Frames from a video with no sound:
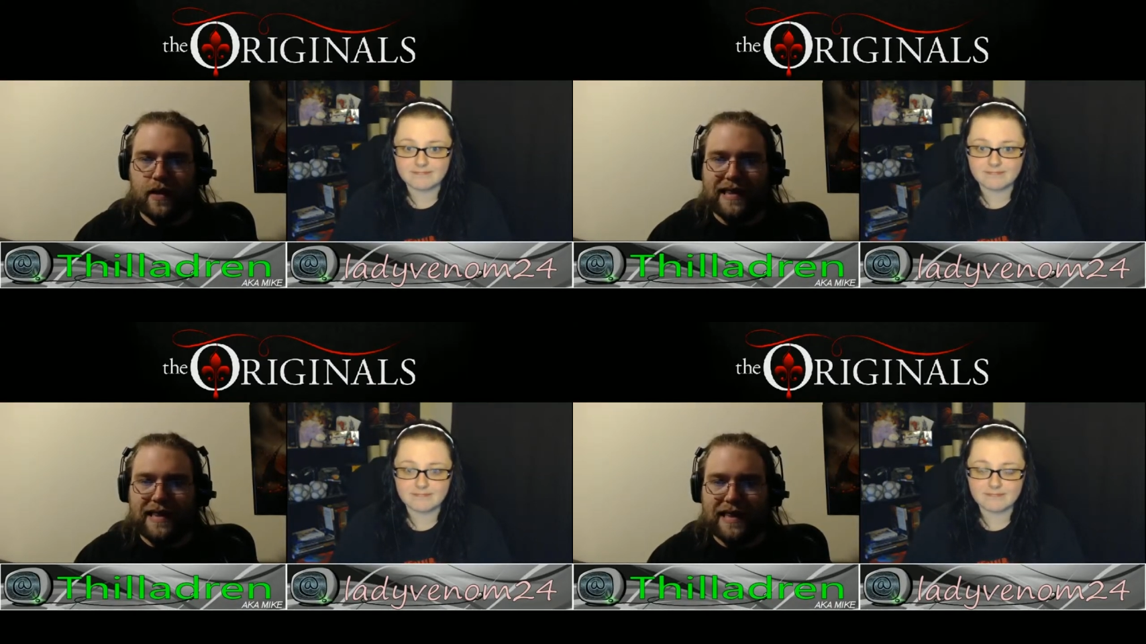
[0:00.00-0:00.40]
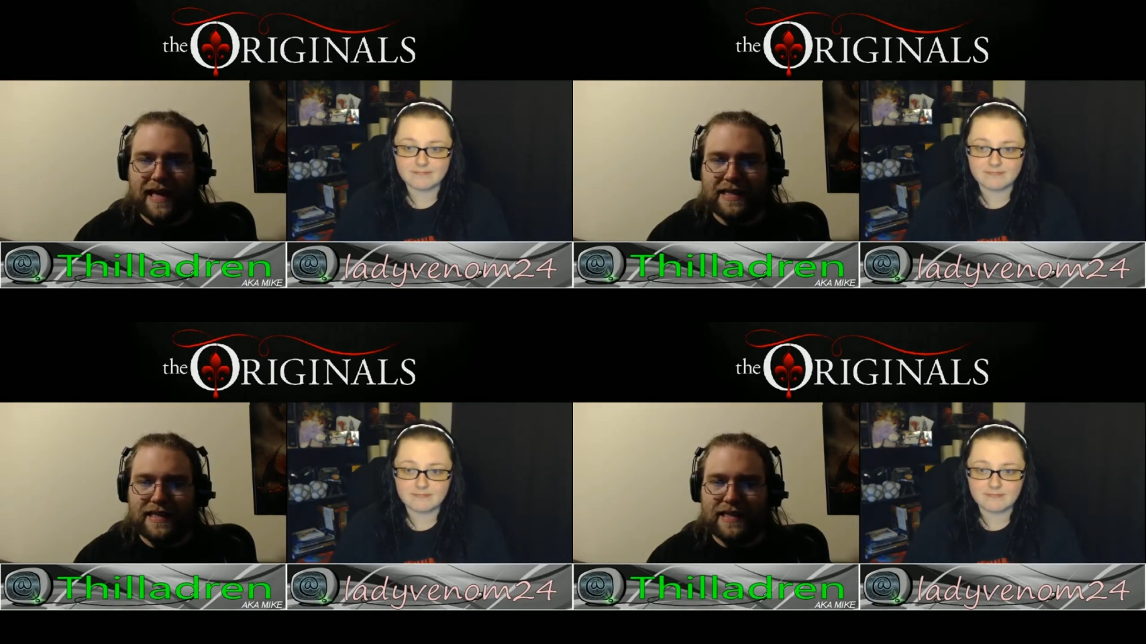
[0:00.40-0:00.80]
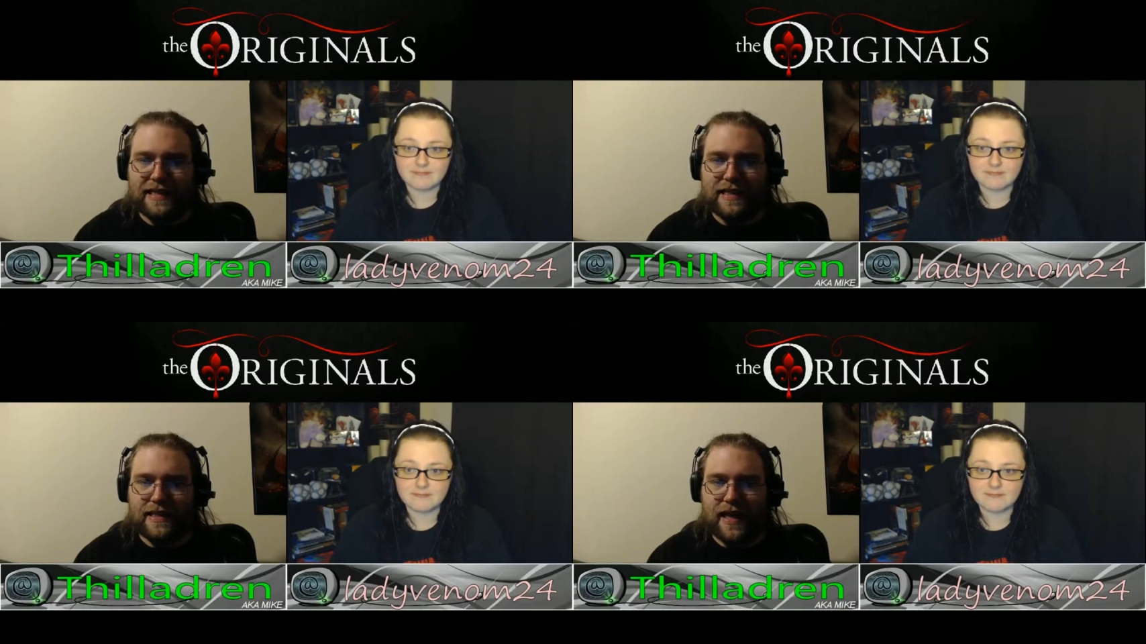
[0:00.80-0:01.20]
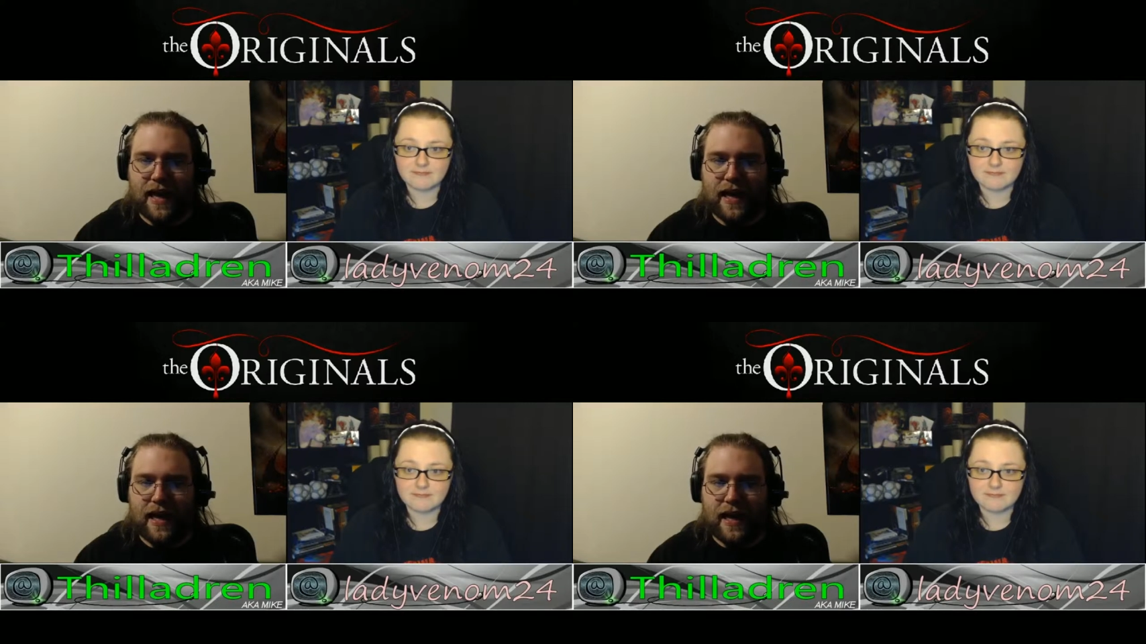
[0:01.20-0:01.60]
Speaker 1: let's
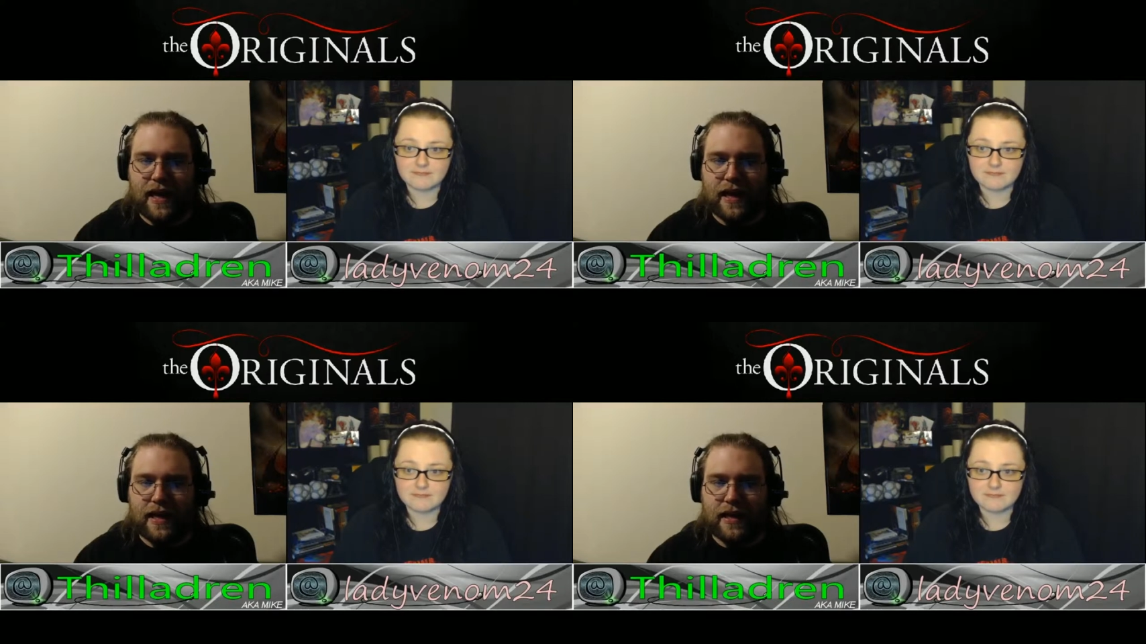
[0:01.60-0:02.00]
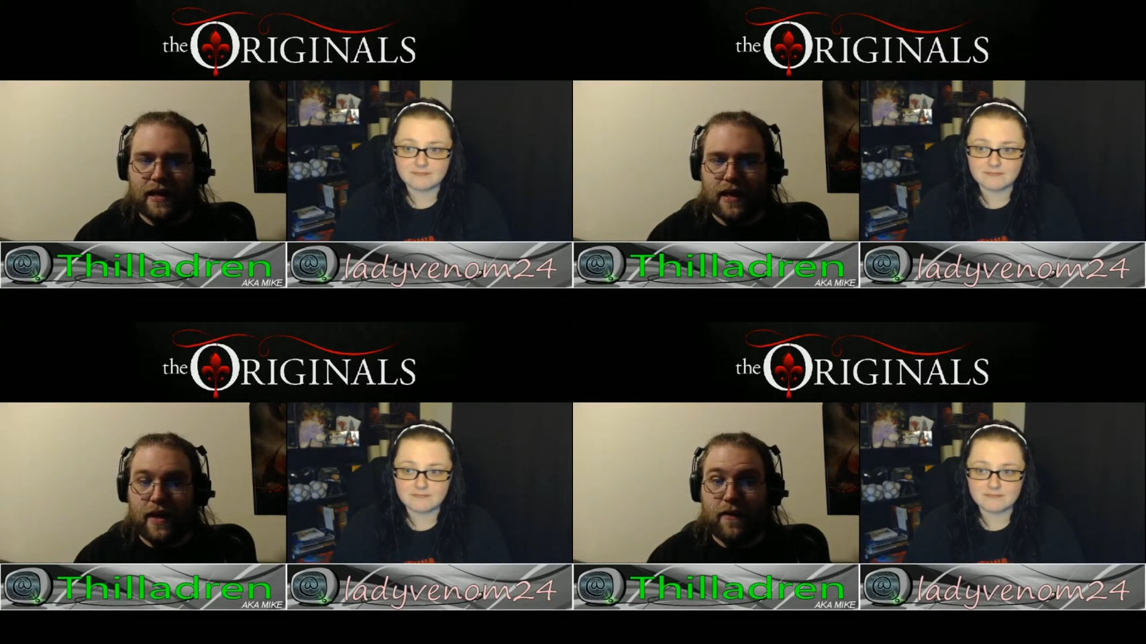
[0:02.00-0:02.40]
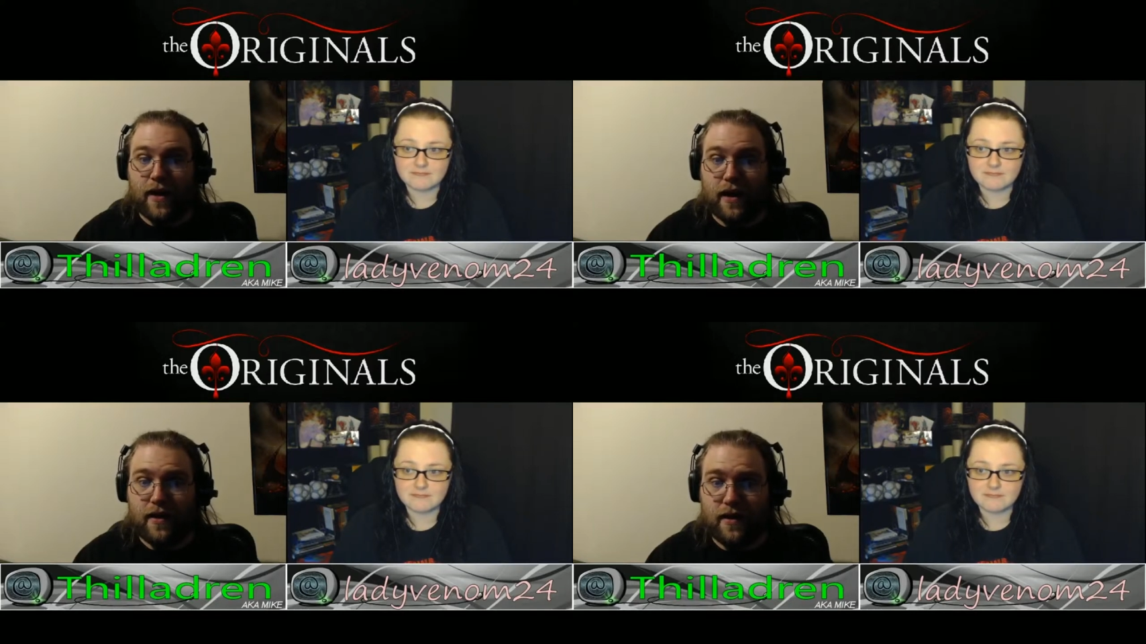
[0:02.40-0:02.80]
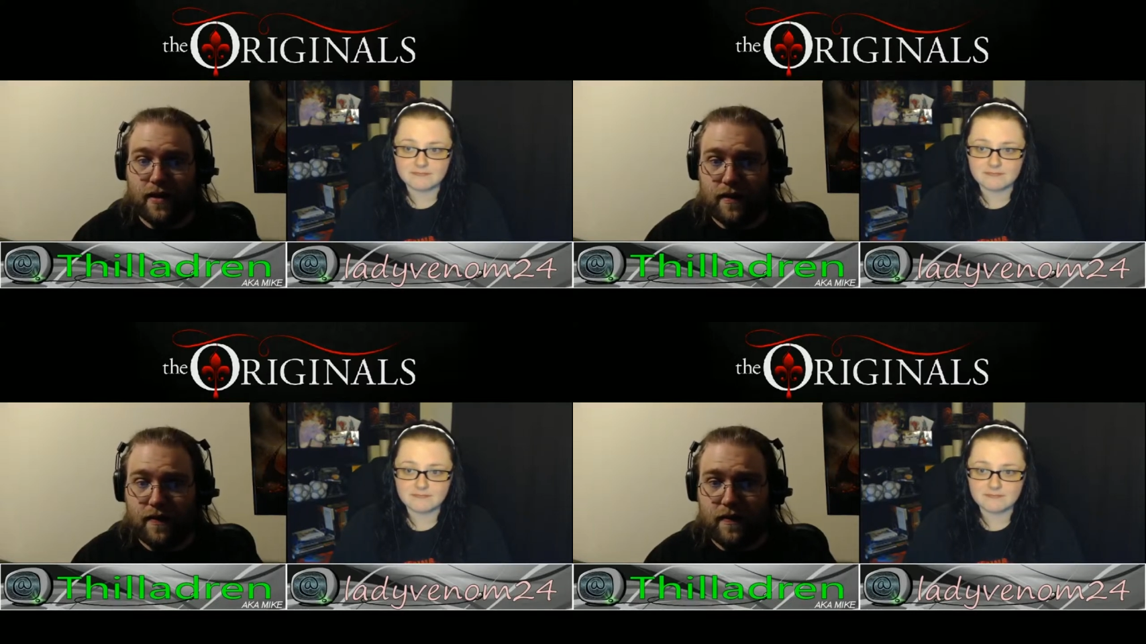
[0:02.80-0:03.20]
get right into
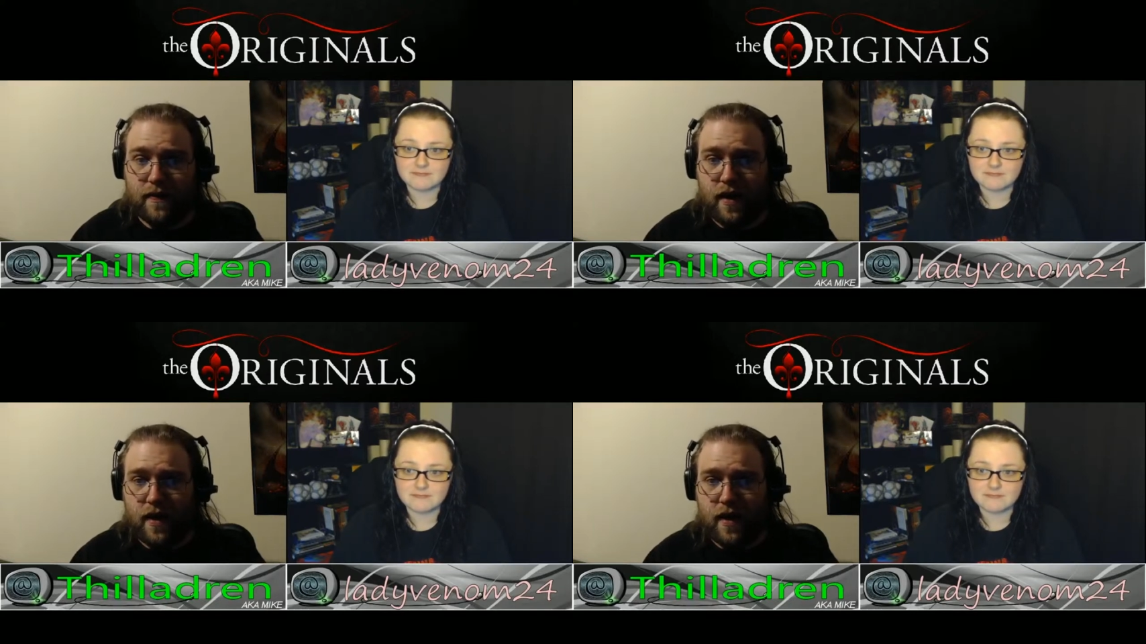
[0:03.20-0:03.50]
this.